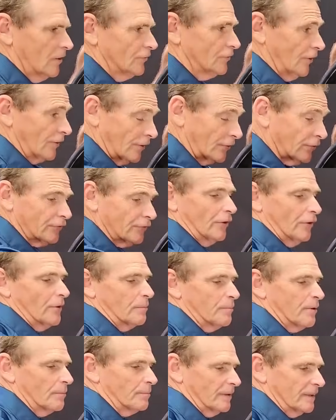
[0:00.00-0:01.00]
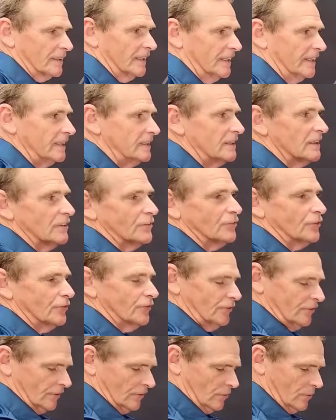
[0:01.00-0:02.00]
So this is not a proper clean, it's
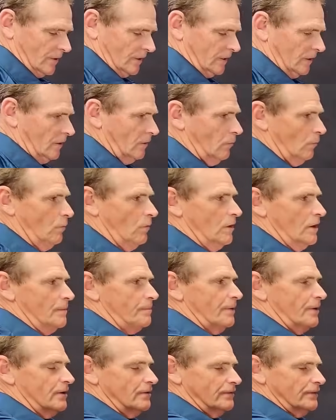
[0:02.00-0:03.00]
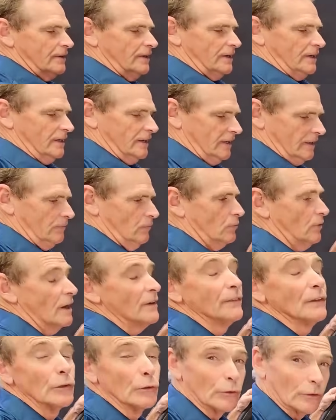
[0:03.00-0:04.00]
just a quick wipe over, and we'll
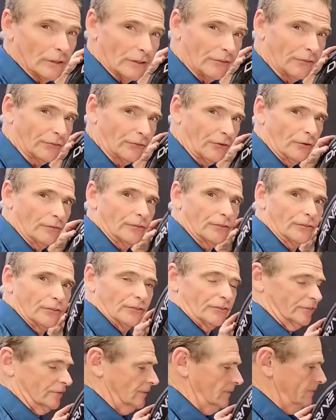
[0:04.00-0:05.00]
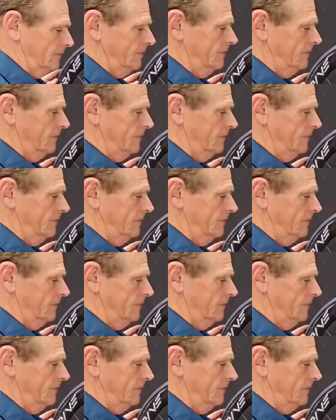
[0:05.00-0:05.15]
have a look at the surfaces.